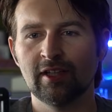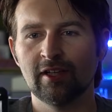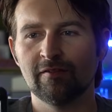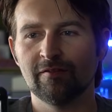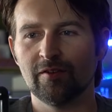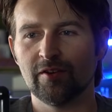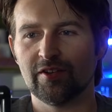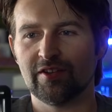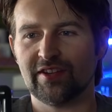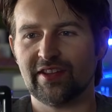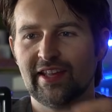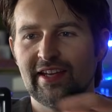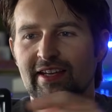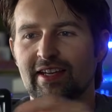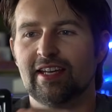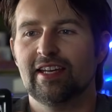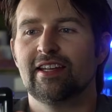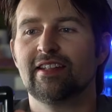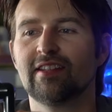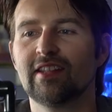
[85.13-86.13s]
first
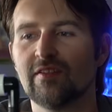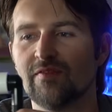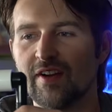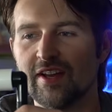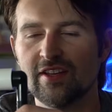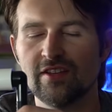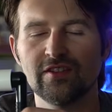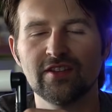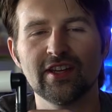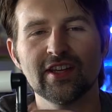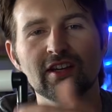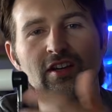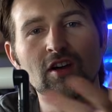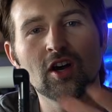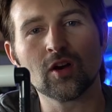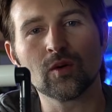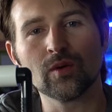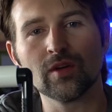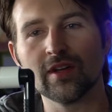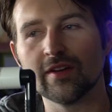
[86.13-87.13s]
thing is if I use like an
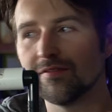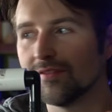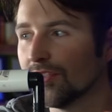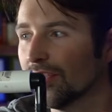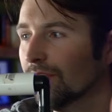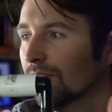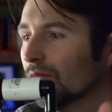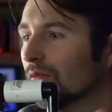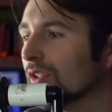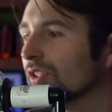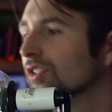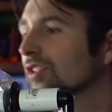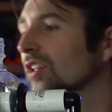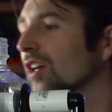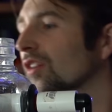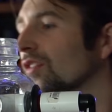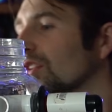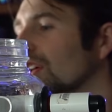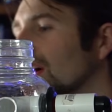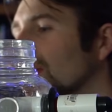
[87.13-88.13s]
aqua lifter, which I
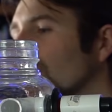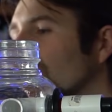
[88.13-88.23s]
also had